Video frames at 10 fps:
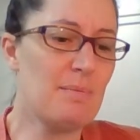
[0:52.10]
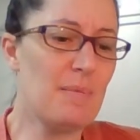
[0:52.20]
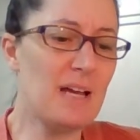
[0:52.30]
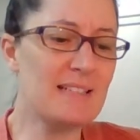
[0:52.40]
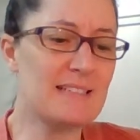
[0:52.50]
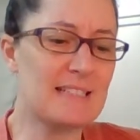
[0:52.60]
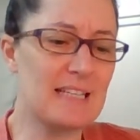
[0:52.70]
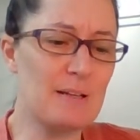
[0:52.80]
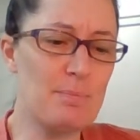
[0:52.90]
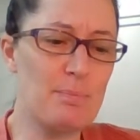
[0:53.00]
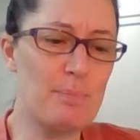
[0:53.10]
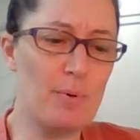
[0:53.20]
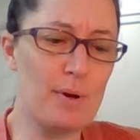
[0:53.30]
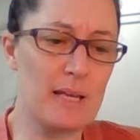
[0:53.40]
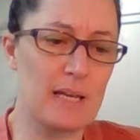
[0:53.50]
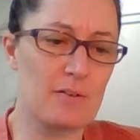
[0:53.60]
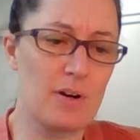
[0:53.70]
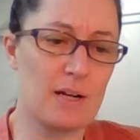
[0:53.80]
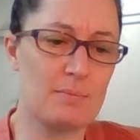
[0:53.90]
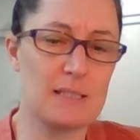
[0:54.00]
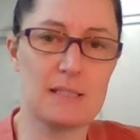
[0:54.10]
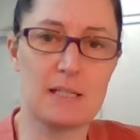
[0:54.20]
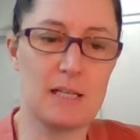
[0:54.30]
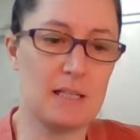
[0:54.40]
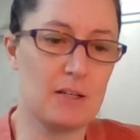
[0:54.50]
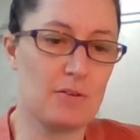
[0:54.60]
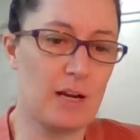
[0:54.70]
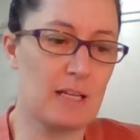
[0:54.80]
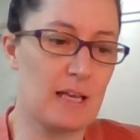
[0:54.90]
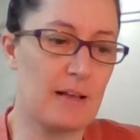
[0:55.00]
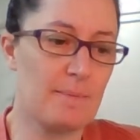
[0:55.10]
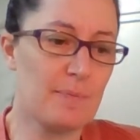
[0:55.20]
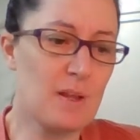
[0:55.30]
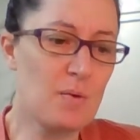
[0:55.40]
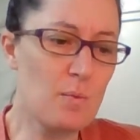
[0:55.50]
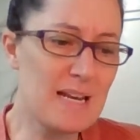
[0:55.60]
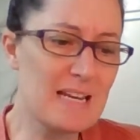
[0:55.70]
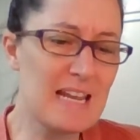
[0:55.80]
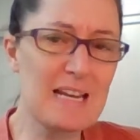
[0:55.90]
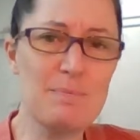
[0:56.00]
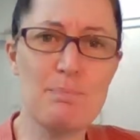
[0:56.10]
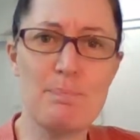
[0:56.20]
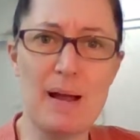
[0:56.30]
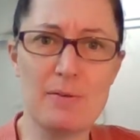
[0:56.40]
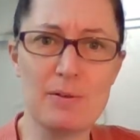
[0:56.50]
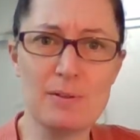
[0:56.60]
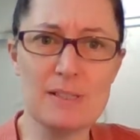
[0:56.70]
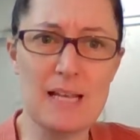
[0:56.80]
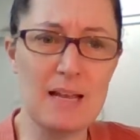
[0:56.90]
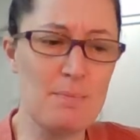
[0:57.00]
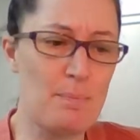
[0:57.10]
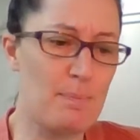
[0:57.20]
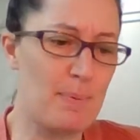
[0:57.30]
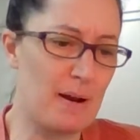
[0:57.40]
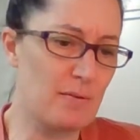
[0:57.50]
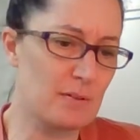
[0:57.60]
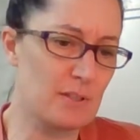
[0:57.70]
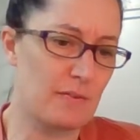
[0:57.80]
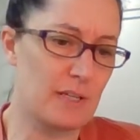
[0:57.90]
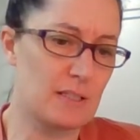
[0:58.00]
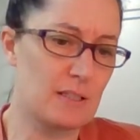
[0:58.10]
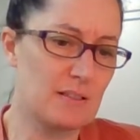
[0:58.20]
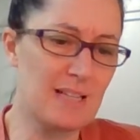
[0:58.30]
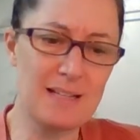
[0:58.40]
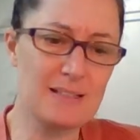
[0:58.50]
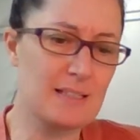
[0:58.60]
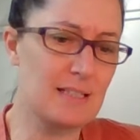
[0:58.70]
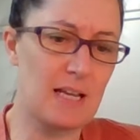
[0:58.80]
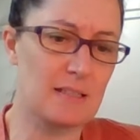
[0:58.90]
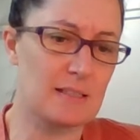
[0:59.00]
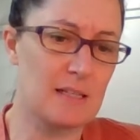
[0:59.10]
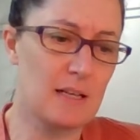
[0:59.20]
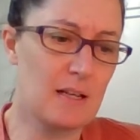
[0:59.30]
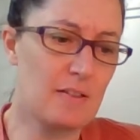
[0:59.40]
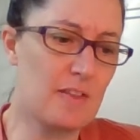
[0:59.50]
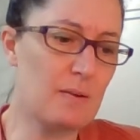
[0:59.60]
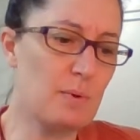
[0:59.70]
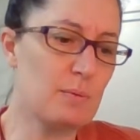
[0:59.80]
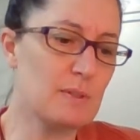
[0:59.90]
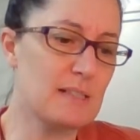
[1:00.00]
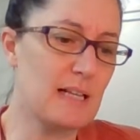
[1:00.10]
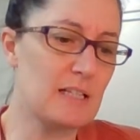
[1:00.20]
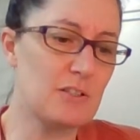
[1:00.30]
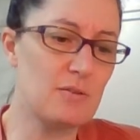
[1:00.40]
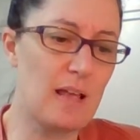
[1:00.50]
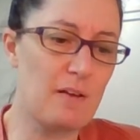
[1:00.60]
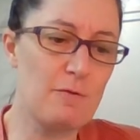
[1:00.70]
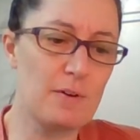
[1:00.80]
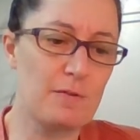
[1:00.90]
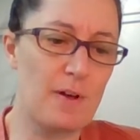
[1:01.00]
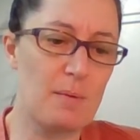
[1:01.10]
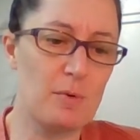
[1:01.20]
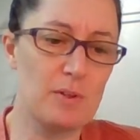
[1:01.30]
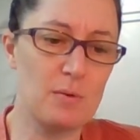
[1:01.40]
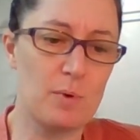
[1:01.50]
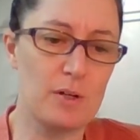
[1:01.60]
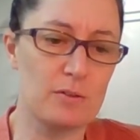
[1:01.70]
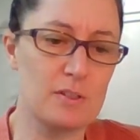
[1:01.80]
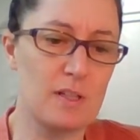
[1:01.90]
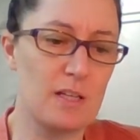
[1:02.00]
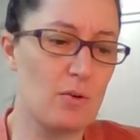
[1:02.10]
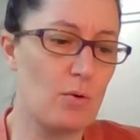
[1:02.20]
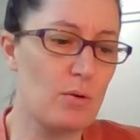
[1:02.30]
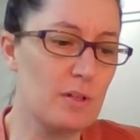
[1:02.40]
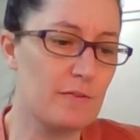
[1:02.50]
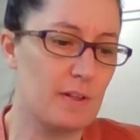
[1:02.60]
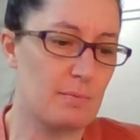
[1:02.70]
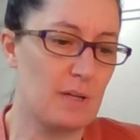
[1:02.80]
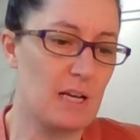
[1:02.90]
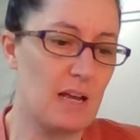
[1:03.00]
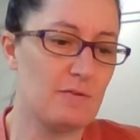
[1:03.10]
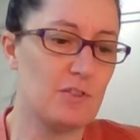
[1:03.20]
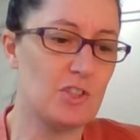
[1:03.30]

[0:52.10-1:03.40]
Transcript: My dear boy, cried Mr. Killy Kranky, we need barrels and barrels of it, tons and tons. Then we will sell it to every farmer in the world so that all of them can have